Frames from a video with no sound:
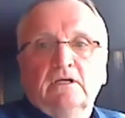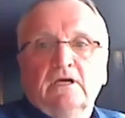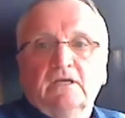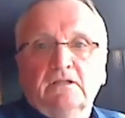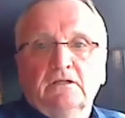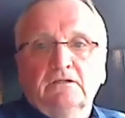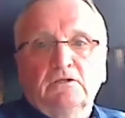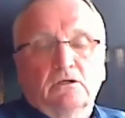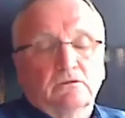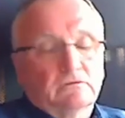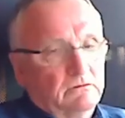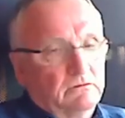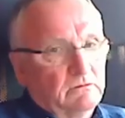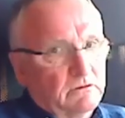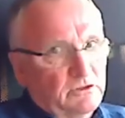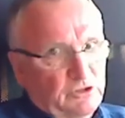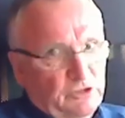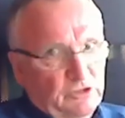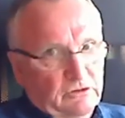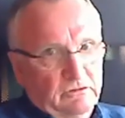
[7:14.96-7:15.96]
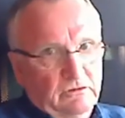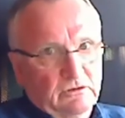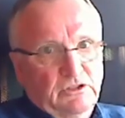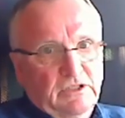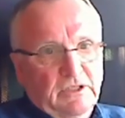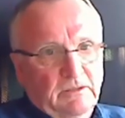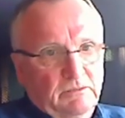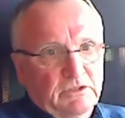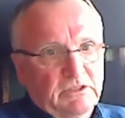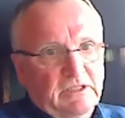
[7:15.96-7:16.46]
the doctoral
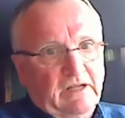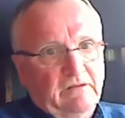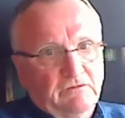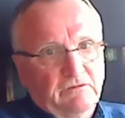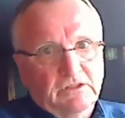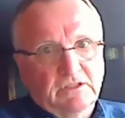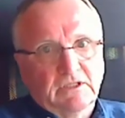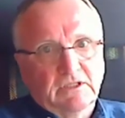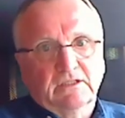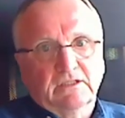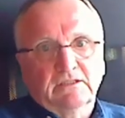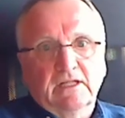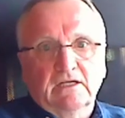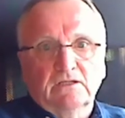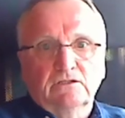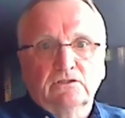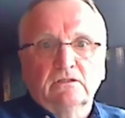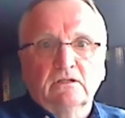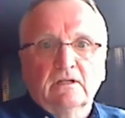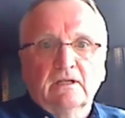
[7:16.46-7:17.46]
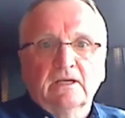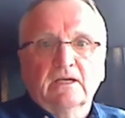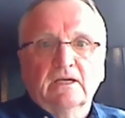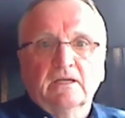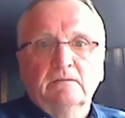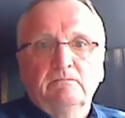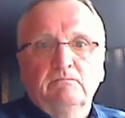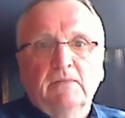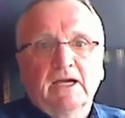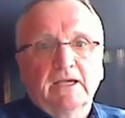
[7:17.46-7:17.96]
studentship was advertised
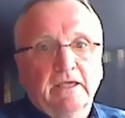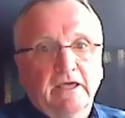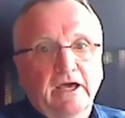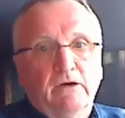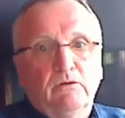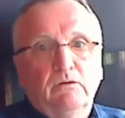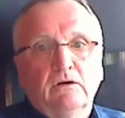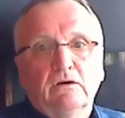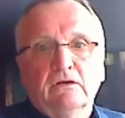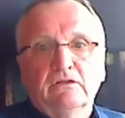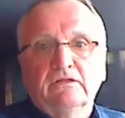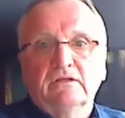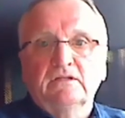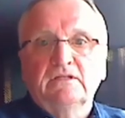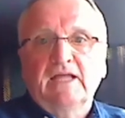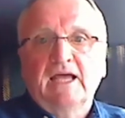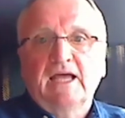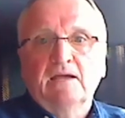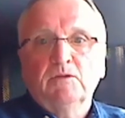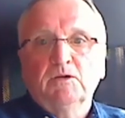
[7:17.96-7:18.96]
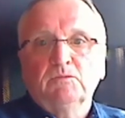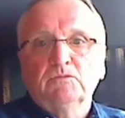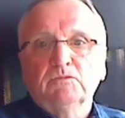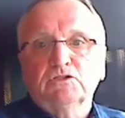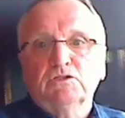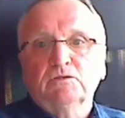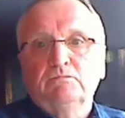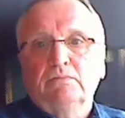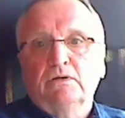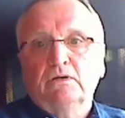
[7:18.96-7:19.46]
nationally. My co-author Damon
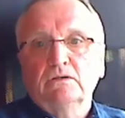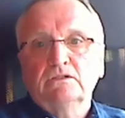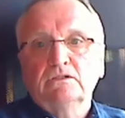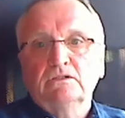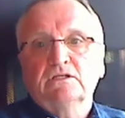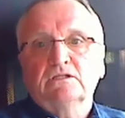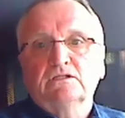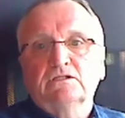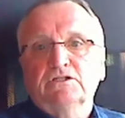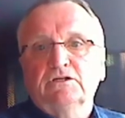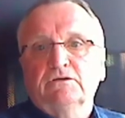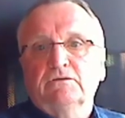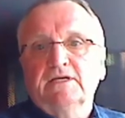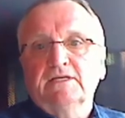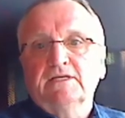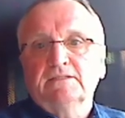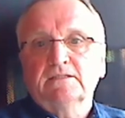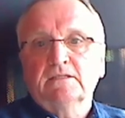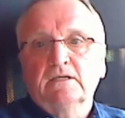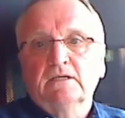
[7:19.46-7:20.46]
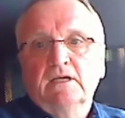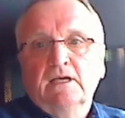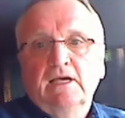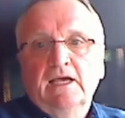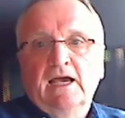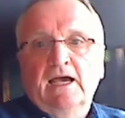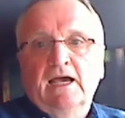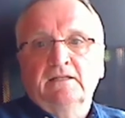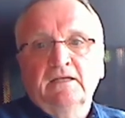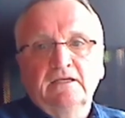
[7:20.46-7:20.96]
was appointed to it,
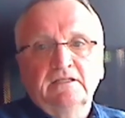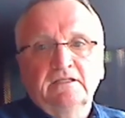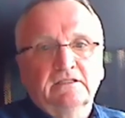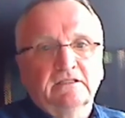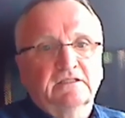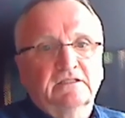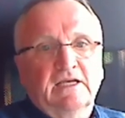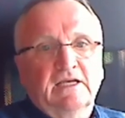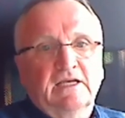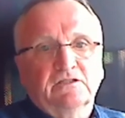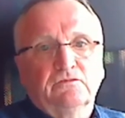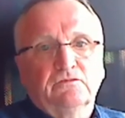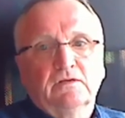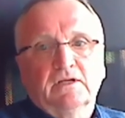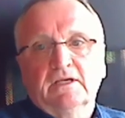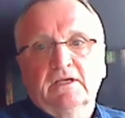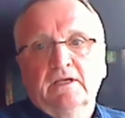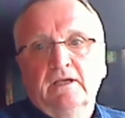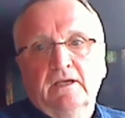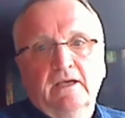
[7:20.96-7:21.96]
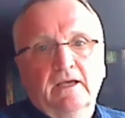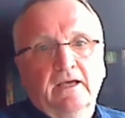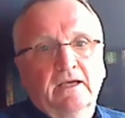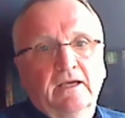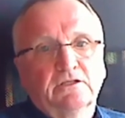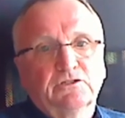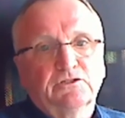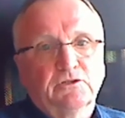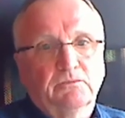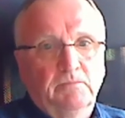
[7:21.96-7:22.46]
and he successfully
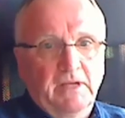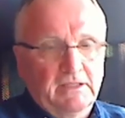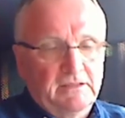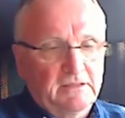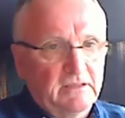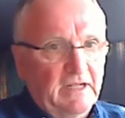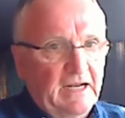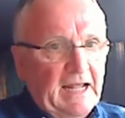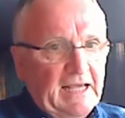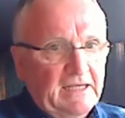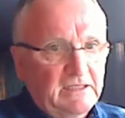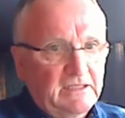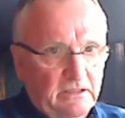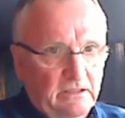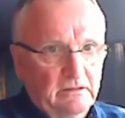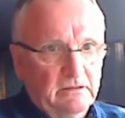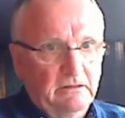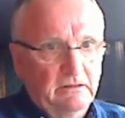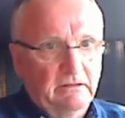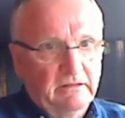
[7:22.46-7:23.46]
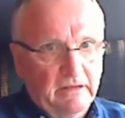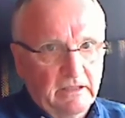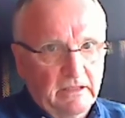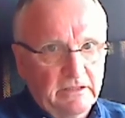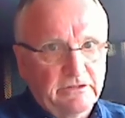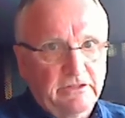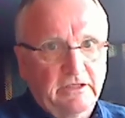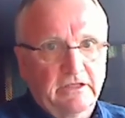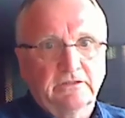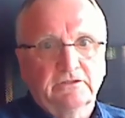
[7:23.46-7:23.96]
submitted an excellent
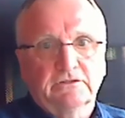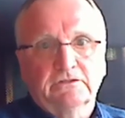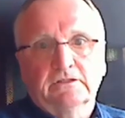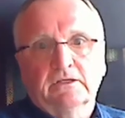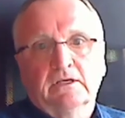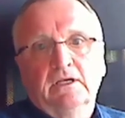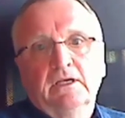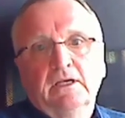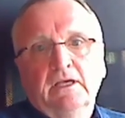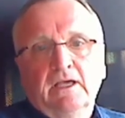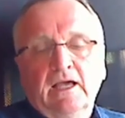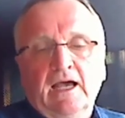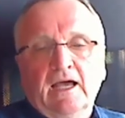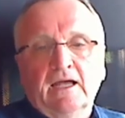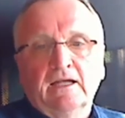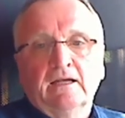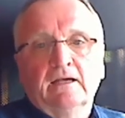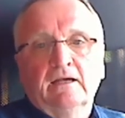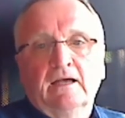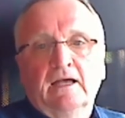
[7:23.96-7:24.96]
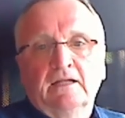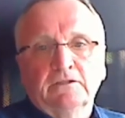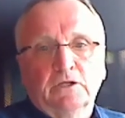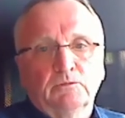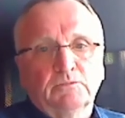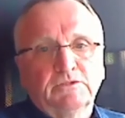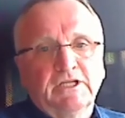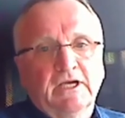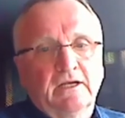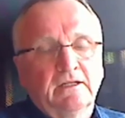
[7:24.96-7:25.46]
thesis and
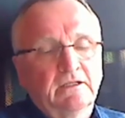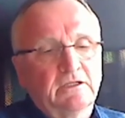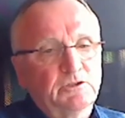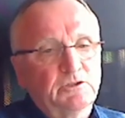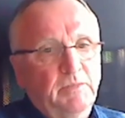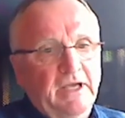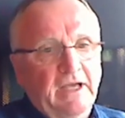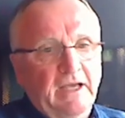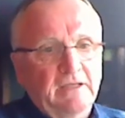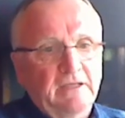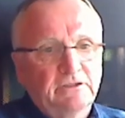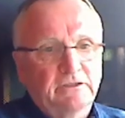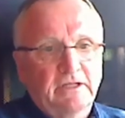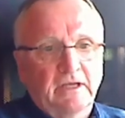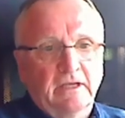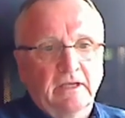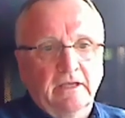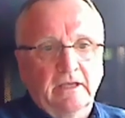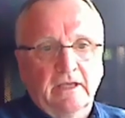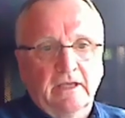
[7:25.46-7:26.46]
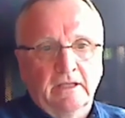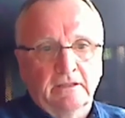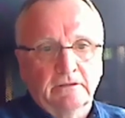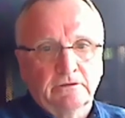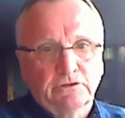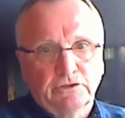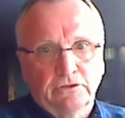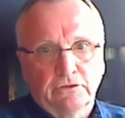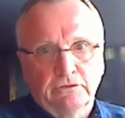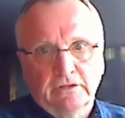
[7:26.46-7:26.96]
obtained his PhD in
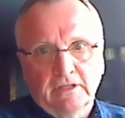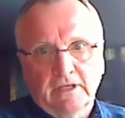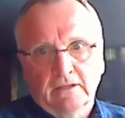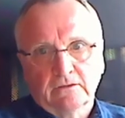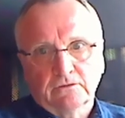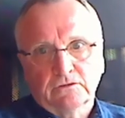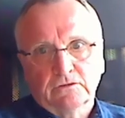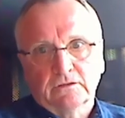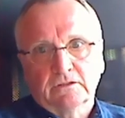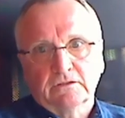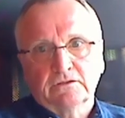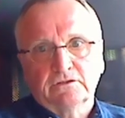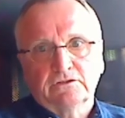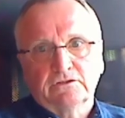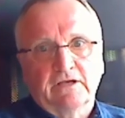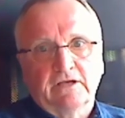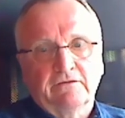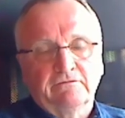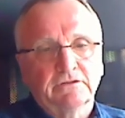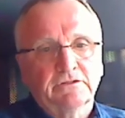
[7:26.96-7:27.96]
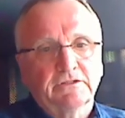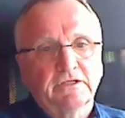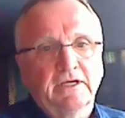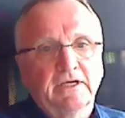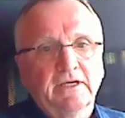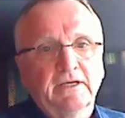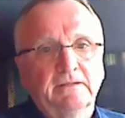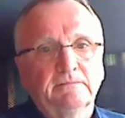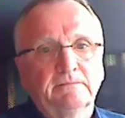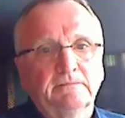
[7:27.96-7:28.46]

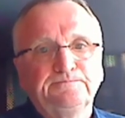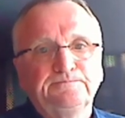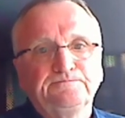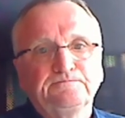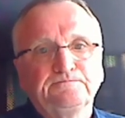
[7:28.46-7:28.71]
2017.